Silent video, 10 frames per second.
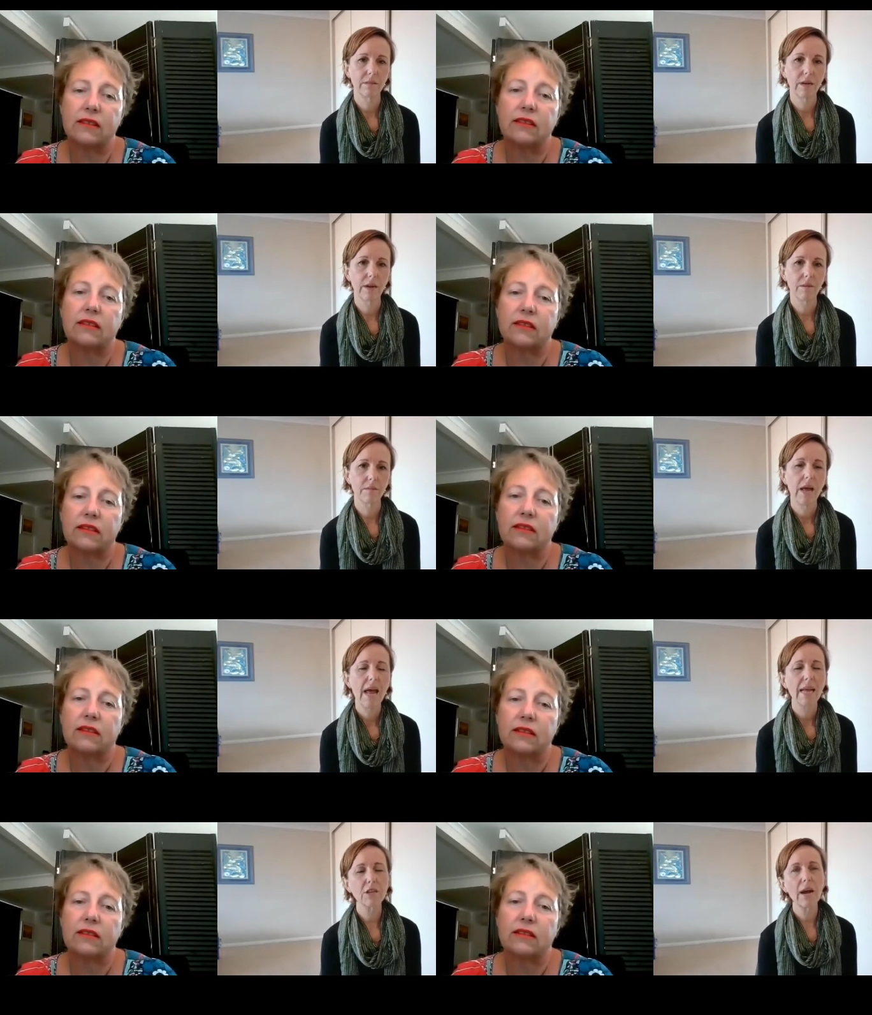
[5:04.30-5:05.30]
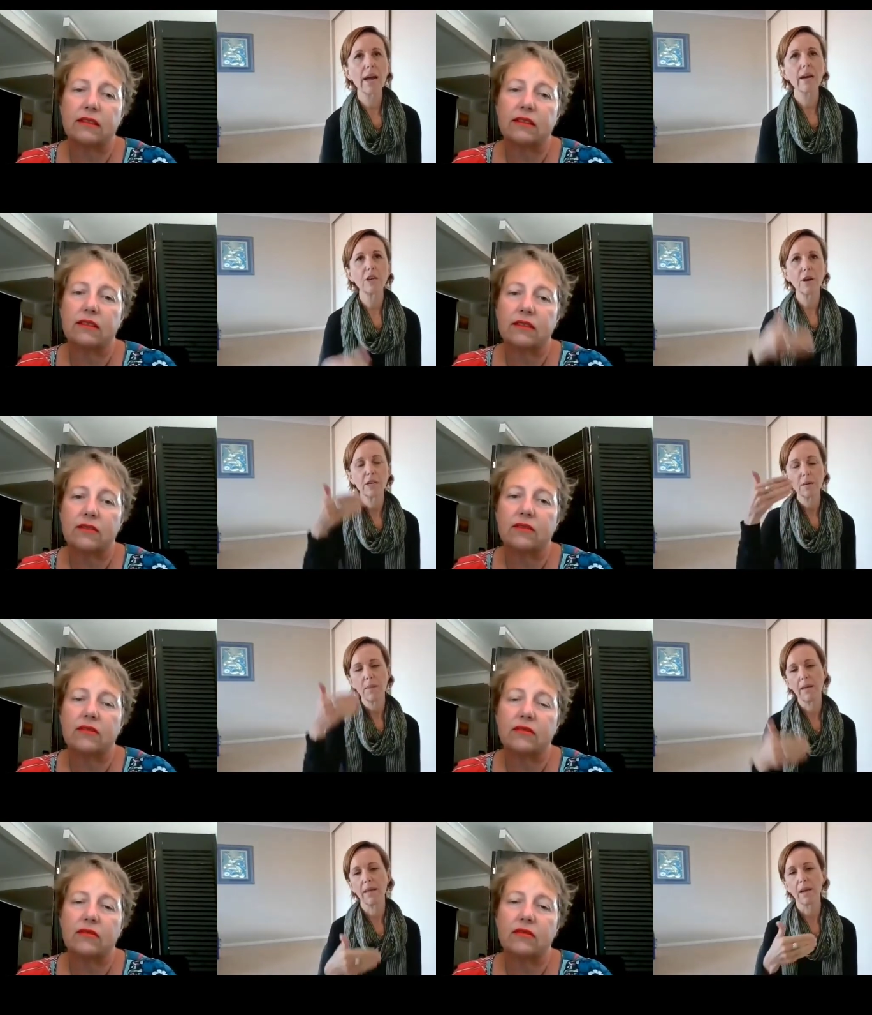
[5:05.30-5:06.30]
Speaker 1: yeah. And so, how did you actually
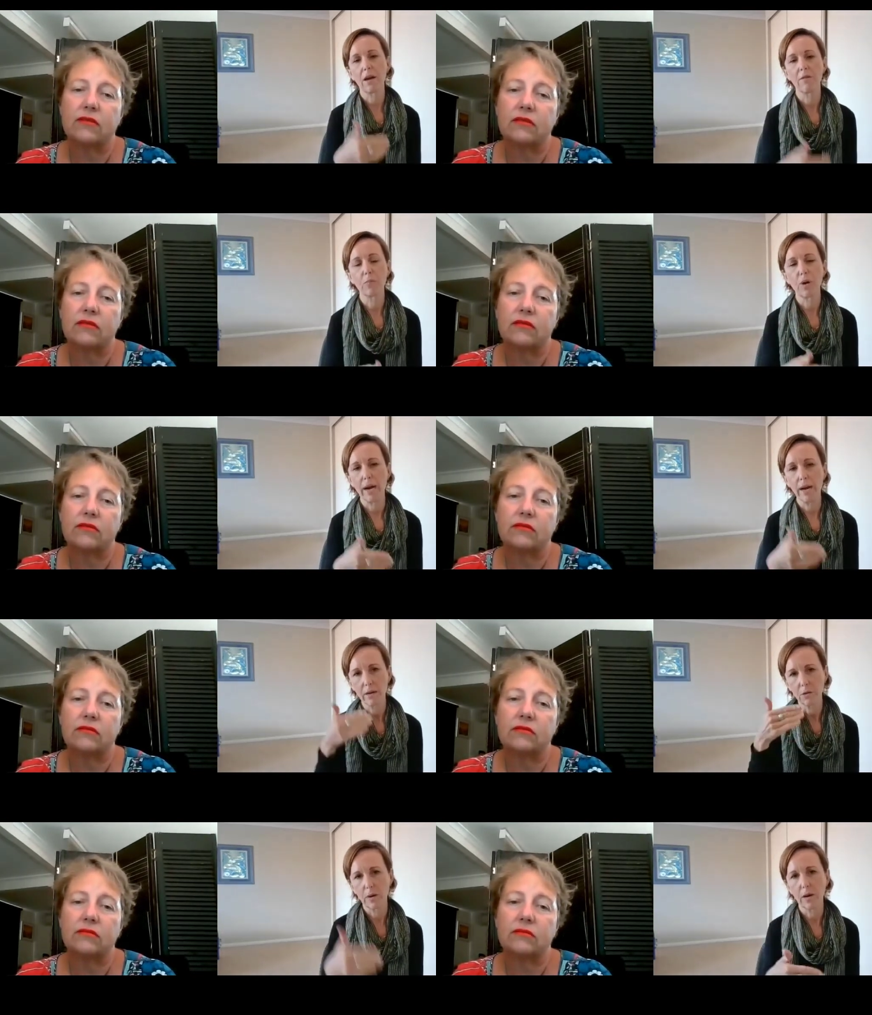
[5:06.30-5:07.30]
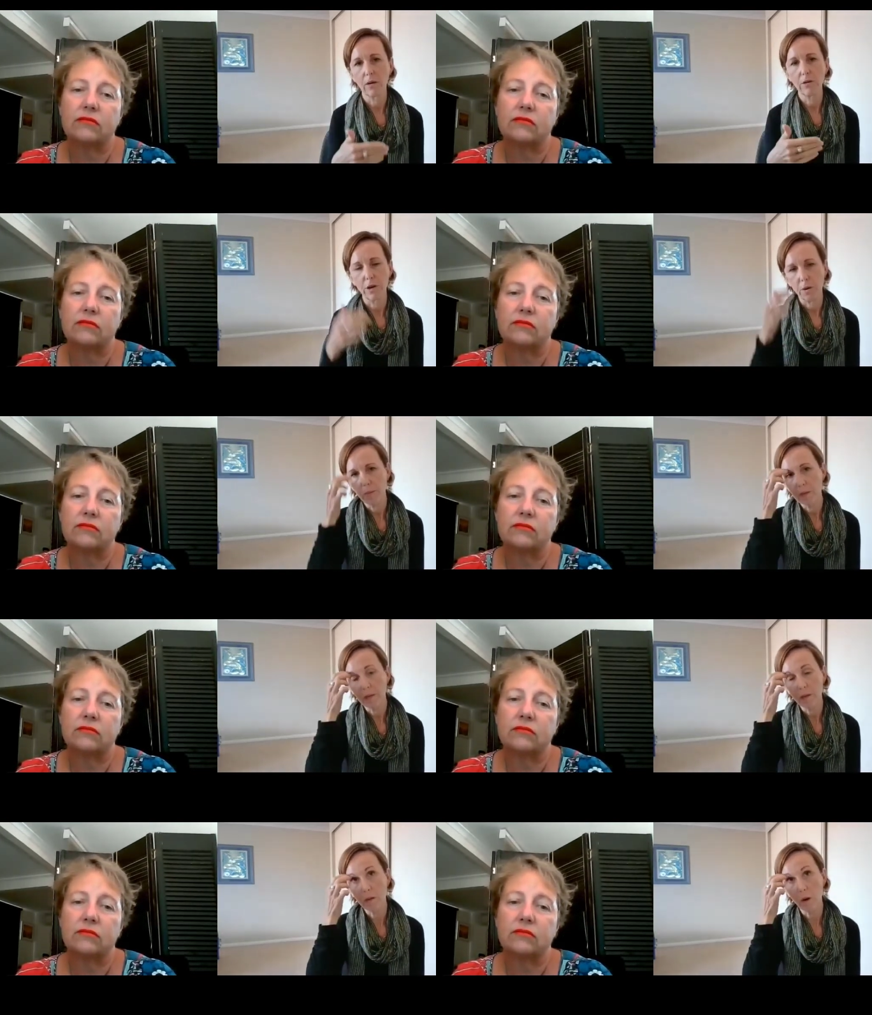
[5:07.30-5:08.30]
make that kind of break as well? You know,
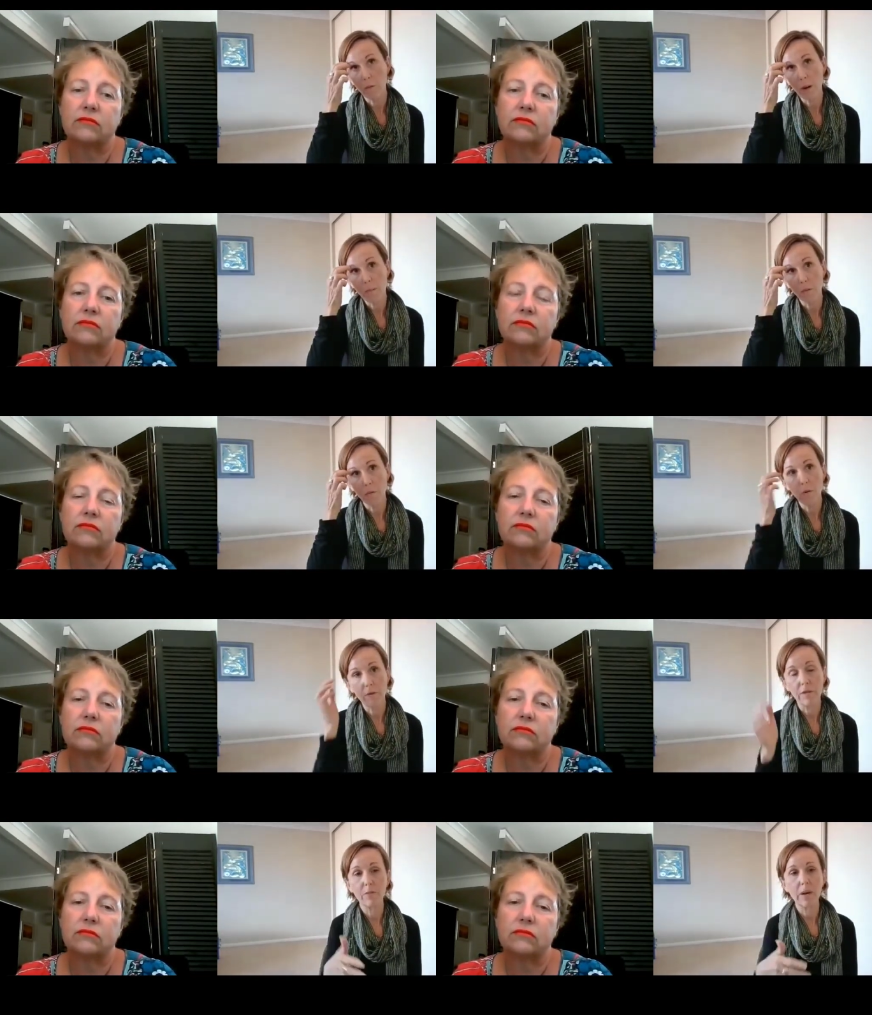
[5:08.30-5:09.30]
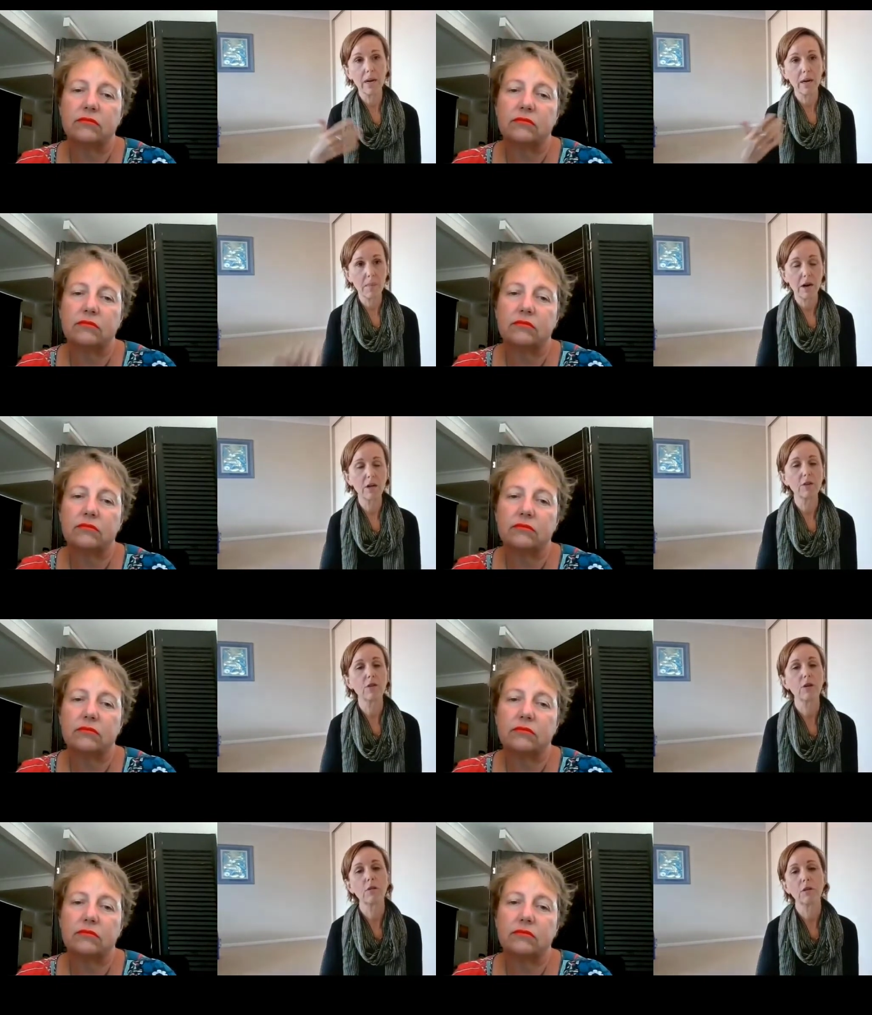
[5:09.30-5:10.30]
a lot of people, if they've been in a marriage
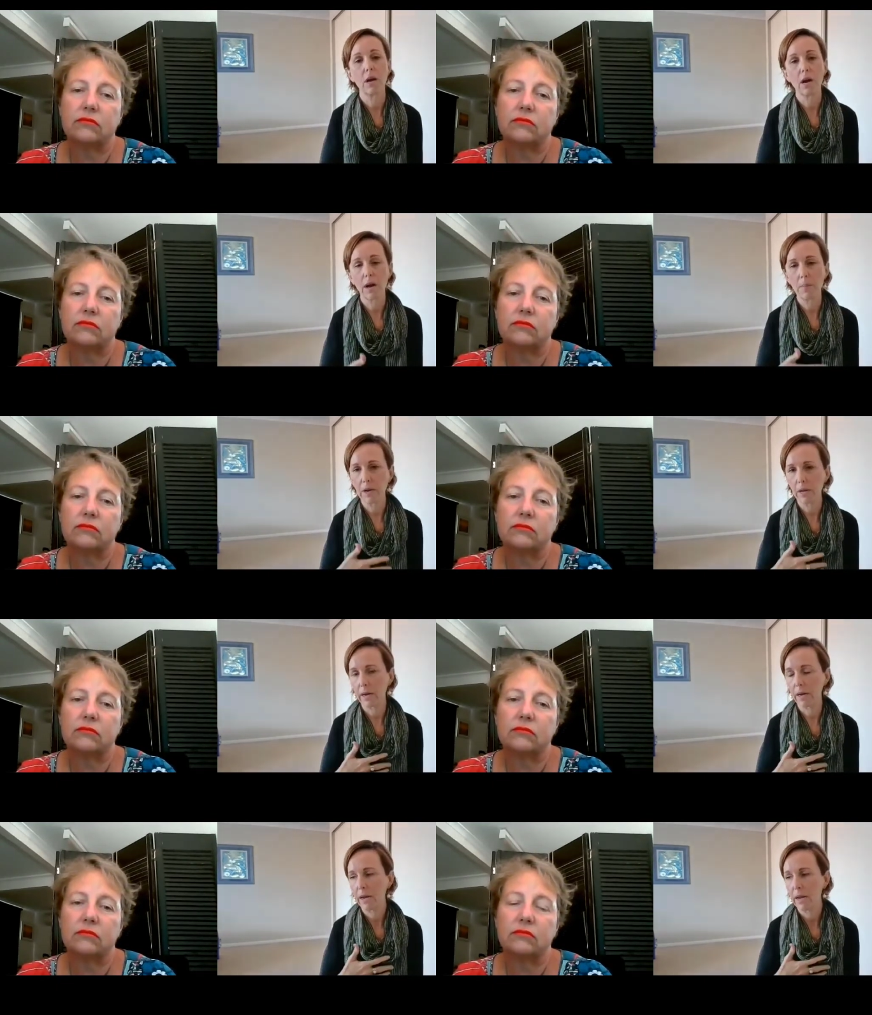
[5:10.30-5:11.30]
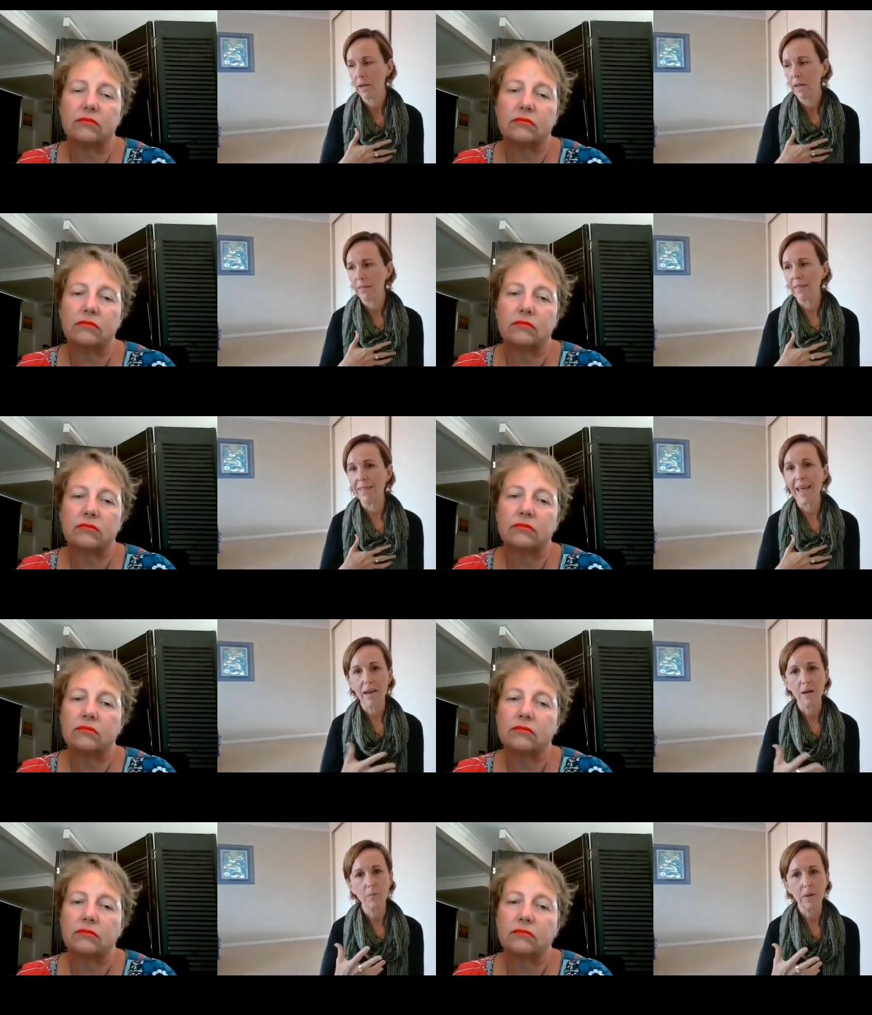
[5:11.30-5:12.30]
for a long time, and they
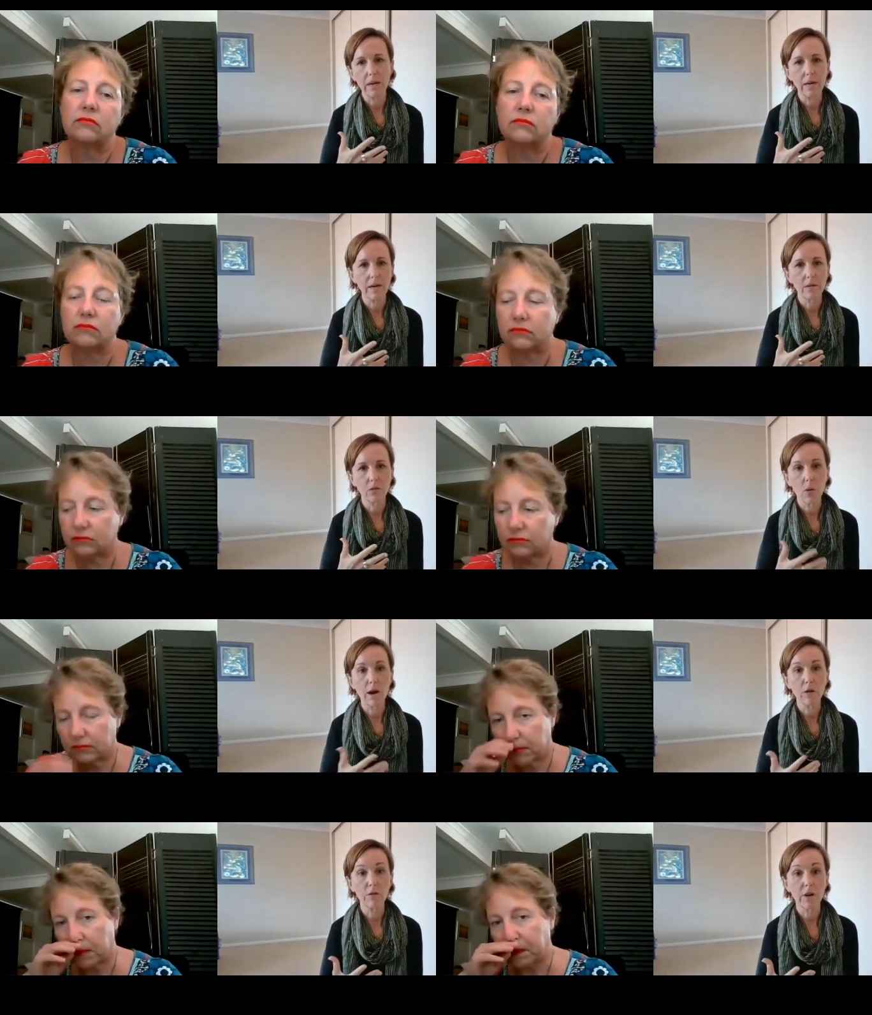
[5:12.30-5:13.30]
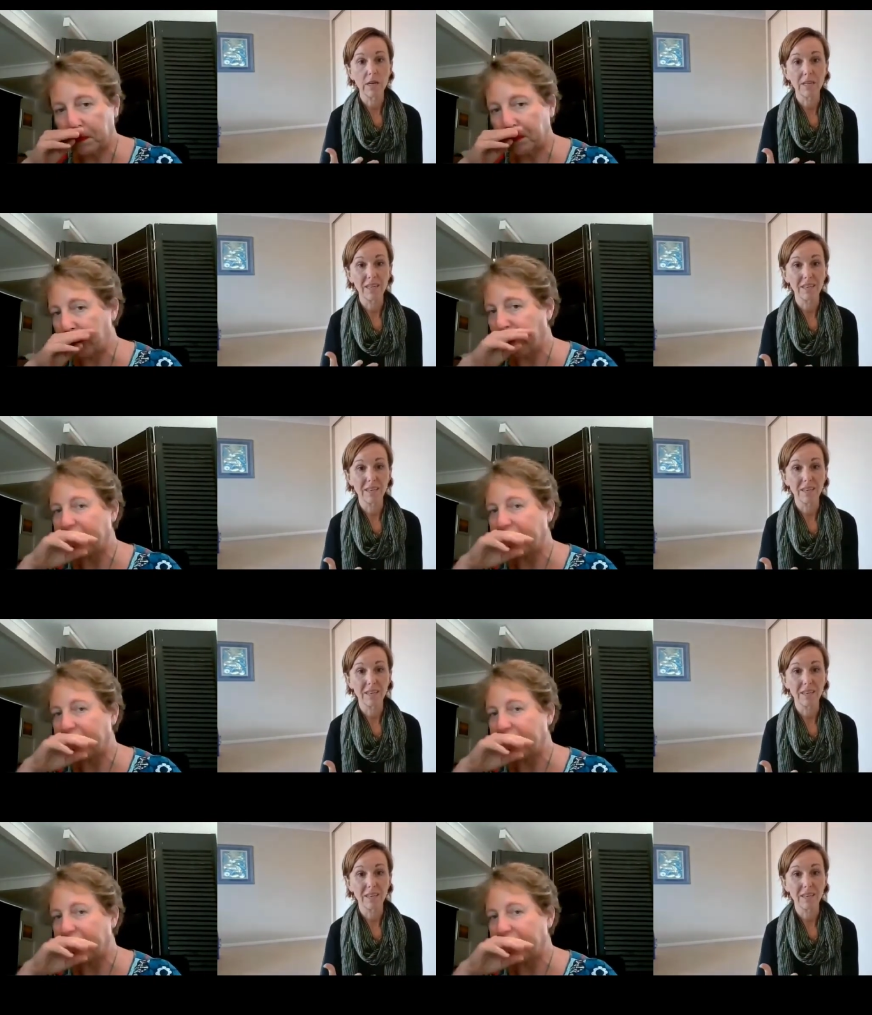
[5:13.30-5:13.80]
that can be quite confronting